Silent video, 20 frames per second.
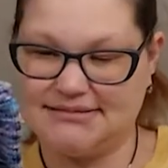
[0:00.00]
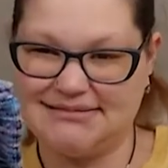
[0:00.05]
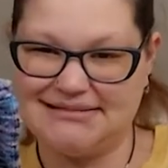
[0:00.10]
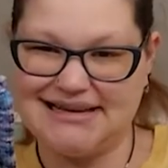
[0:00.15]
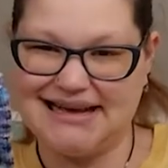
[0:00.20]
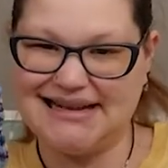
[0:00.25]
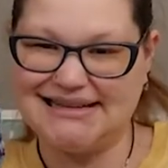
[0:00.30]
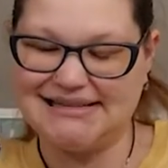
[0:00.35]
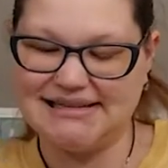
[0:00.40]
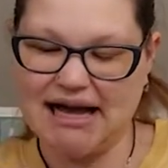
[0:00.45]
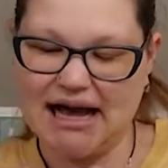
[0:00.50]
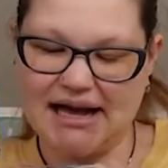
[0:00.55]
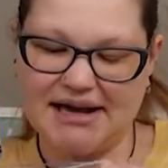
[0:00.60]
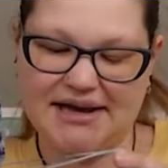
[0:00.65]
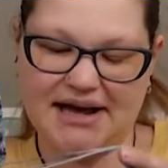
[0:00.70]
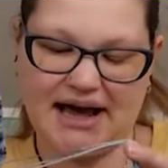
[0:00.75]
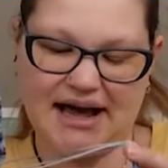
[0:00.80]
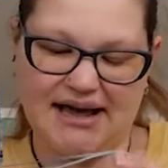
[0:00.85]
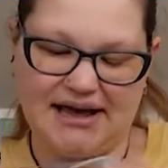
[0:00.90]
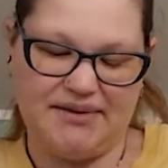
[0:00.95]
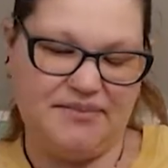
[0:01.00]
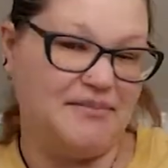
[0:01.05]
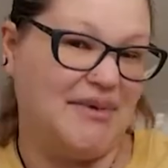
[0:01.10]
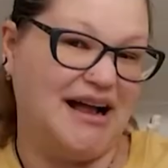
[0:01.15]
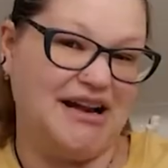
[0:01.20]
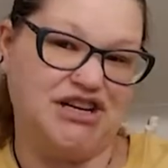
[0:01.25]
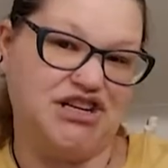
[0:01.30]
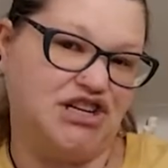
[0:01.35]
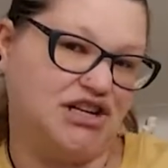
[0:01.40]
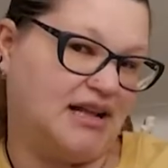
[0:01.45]
it's not gotten
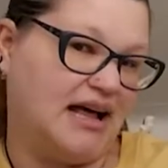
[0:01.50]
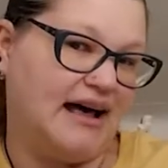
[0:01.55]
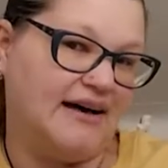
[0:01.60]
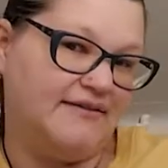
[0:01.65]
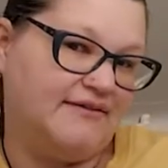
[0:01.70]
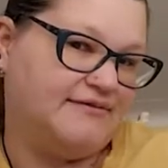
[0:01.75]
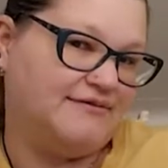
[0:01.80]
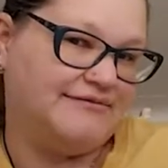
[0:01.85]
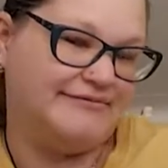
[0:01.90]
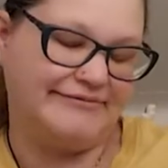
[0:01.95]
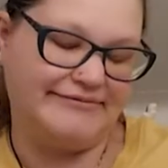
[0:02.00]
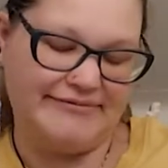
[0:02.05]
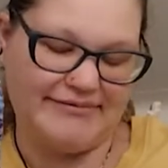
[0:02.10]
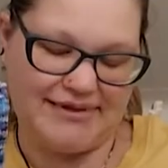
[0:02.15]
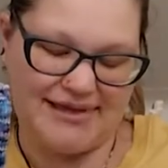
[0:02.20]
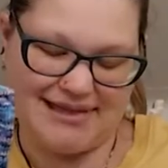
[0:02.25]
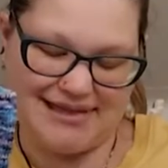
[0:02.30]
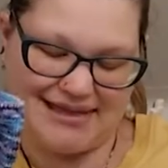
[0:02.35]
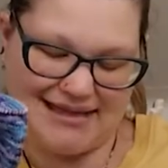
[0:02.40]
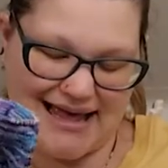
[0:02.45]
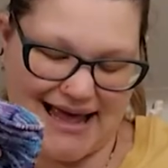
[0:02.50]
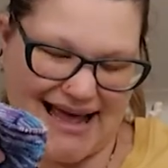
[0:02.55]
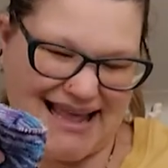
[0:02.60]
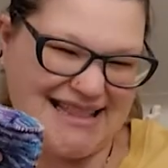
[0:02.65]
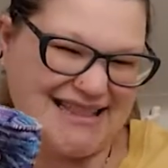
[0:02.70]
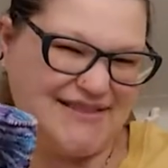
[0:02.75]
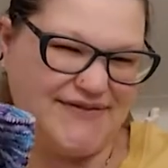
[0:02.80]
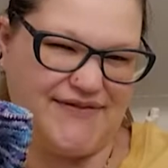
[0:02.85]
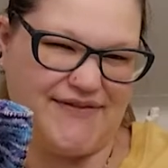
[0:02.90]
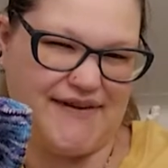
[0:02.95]
much love.
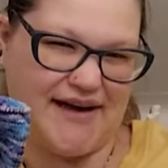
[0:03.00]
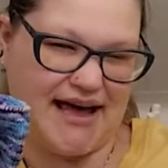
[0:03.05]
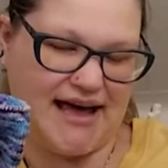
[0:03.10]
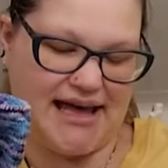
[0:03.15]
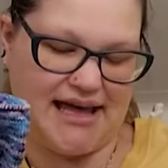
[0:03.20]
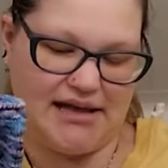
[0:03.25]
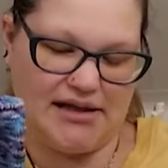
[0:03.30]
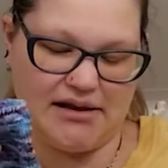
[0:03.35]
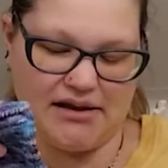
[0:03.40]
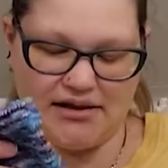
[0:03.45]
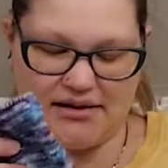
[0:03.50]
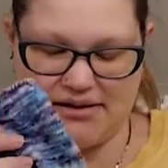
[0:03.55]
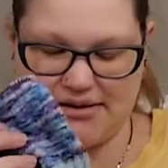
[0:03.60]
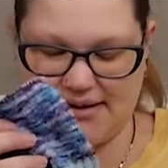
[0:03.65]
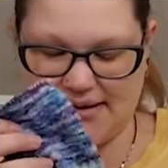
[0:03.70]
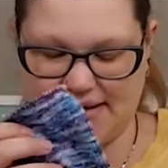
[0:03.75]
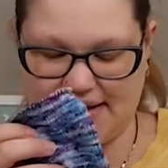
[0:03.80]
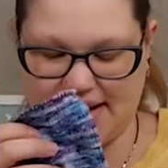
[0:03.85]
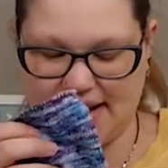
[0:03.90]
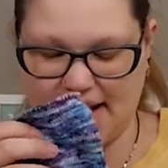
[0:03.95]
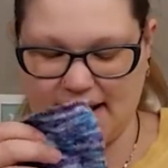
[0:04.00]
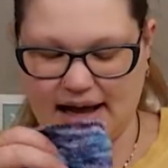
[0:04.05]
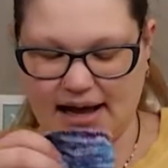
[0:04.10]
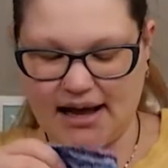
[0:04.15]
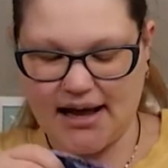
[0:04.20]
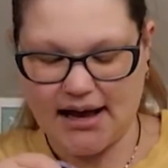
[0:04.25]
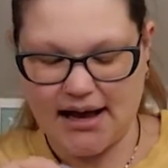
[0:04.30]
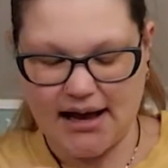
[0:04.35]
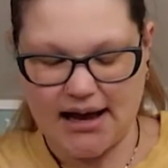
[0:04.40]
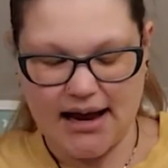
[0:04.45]
It's fine.
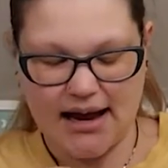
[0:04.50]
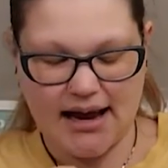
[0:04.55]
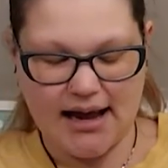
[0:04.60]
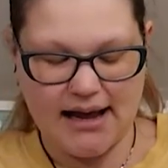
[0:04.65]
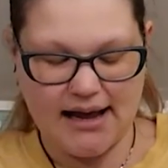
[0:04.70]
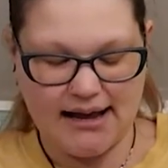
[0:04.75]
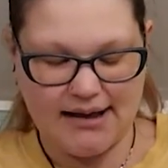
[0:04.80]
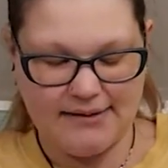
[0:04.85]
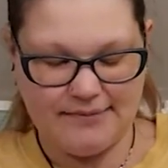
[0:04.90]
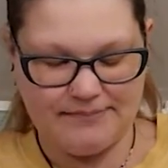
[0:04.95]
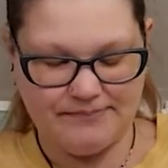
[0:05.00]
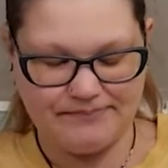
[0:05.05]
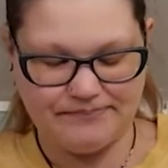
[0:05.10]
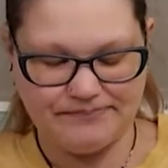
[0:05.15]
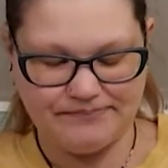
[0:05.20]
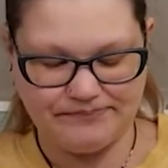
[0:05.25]
Let's